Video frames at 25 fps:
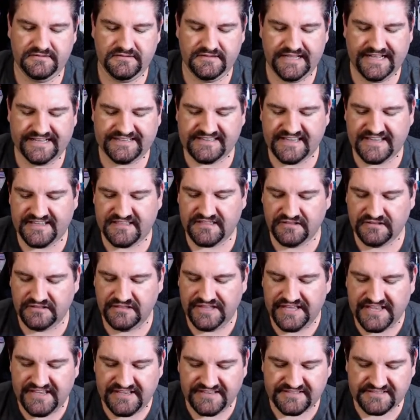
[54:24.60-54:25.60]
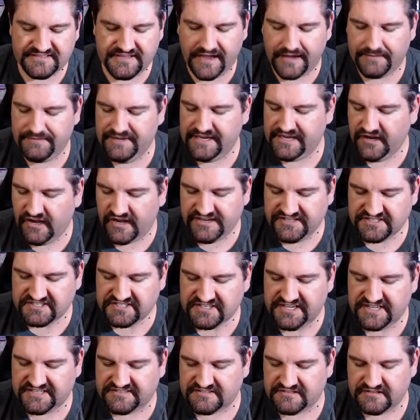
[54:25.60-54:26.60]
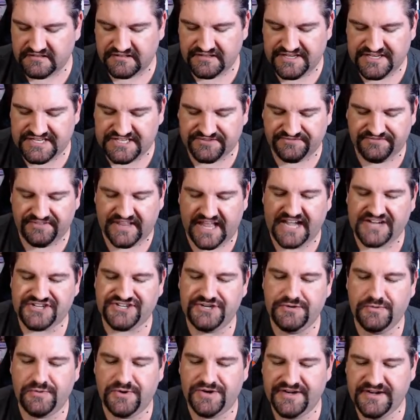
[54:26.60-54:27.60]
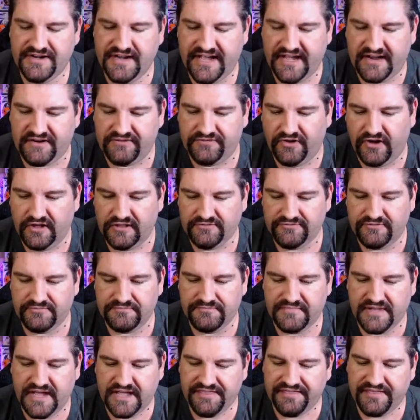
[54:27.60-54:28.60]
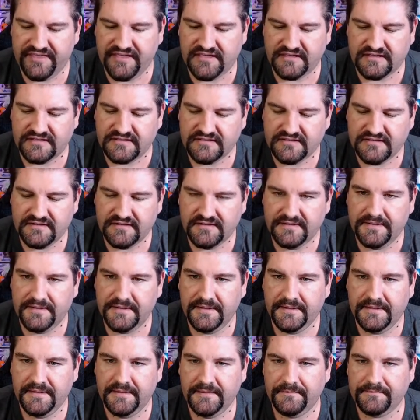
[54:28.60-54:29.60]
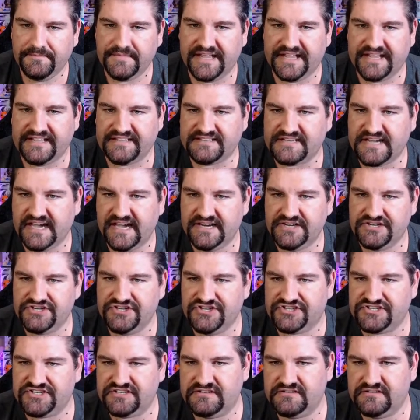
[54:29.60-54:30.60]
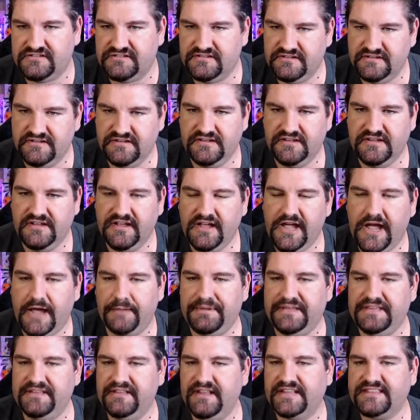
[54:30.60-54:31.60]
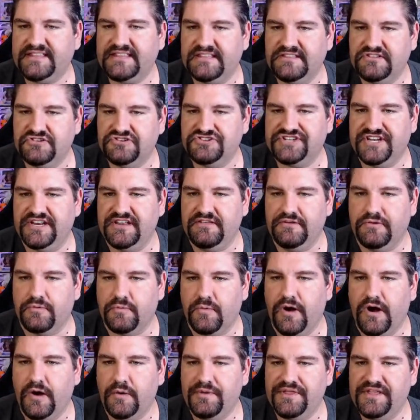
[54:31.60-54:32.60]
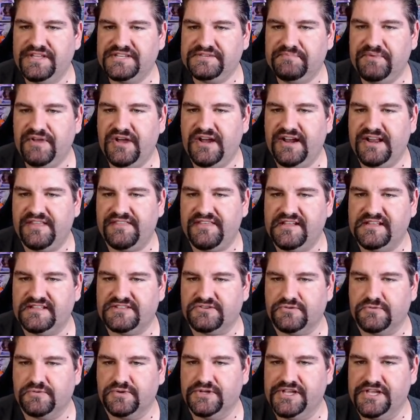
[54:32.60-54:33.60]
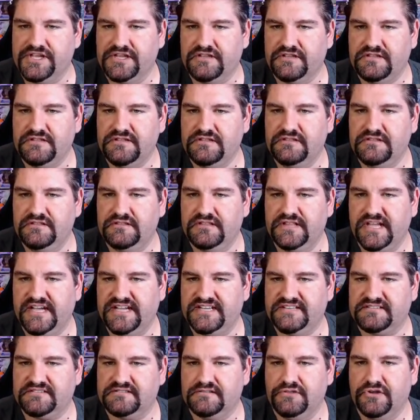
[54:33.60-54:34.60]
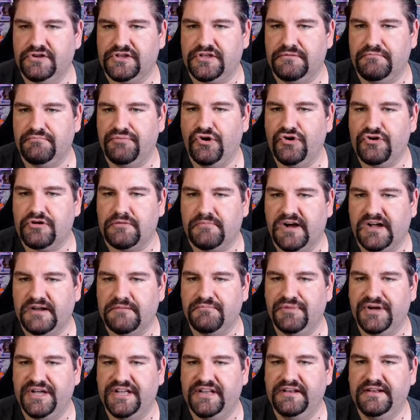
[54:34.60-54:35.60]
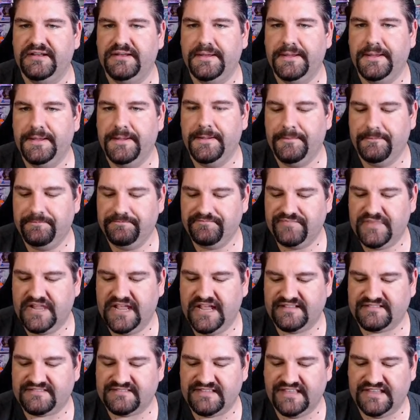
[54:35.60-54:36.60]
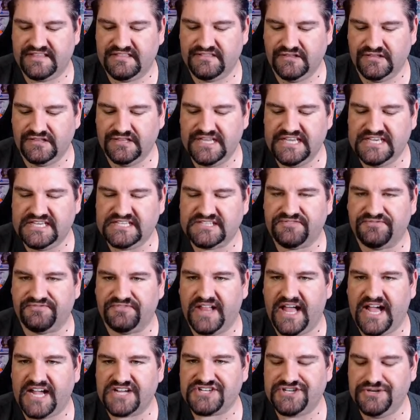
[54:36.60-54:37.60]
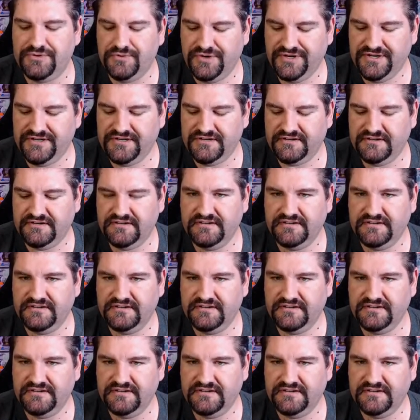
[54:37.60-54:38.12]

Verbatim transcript: It's like the least, I mean, honestly, it's the least flashy one out of all of them, I think. Like, it's kind of just, I mean, not that there's anything wrong with Espeon. I think it's a really nice looking Pokemon, but it's like the least flashy one.